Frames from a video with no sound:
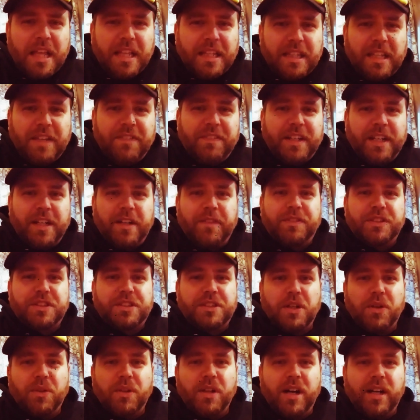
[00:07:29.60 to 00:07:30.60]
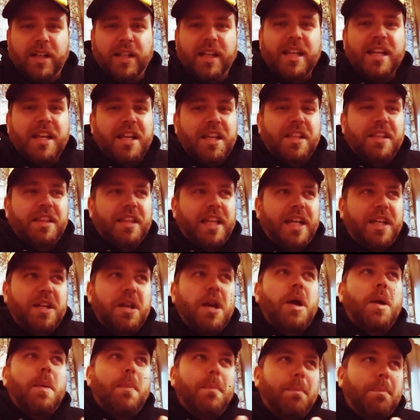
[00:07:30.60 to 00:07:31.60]
living here for so long. Like,
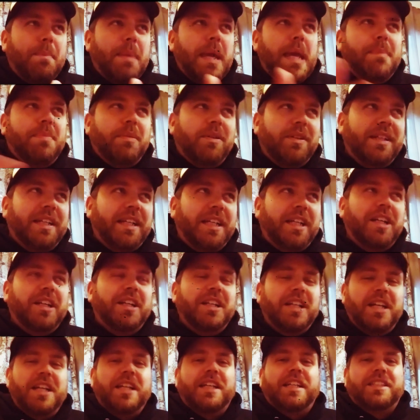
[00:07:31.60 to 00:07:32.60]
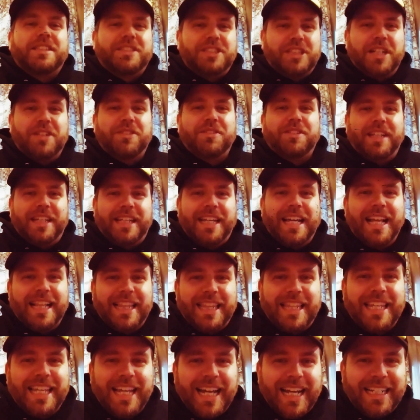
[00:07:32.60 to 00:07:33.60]
people in here generally
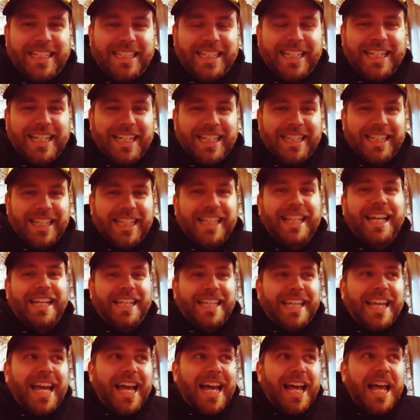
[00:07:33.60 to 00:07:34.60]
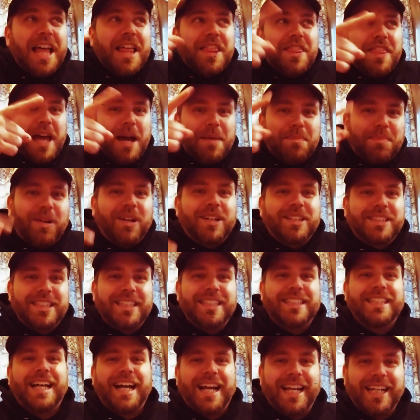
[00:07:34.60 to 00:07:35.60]
get the idea that, like, yeah, that person
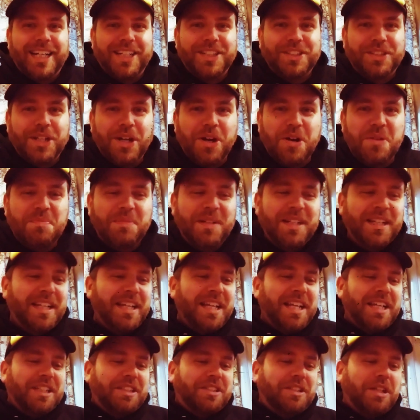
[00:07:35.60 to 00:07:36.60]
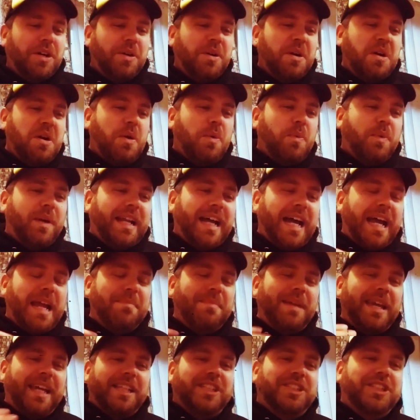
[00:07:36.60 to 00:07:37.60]
is high on dope. So when I
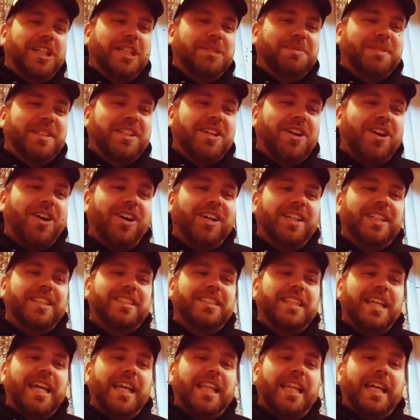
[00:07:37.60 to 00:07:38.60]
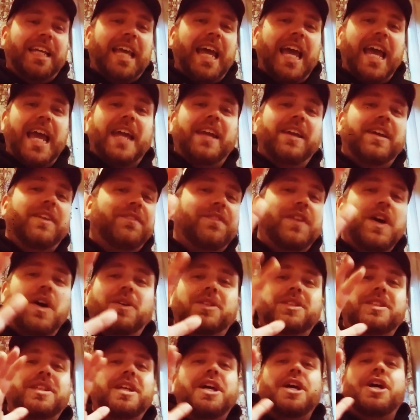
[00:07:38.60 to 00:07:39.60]
make a judgment call and say, like, hey,
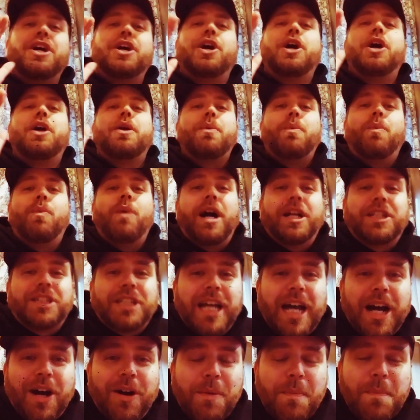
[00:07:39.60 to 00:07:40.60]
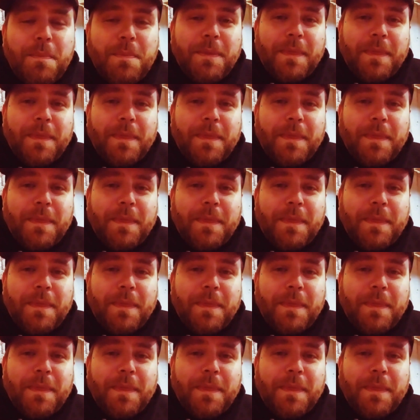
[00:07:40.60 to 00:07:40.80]
folks, watch out,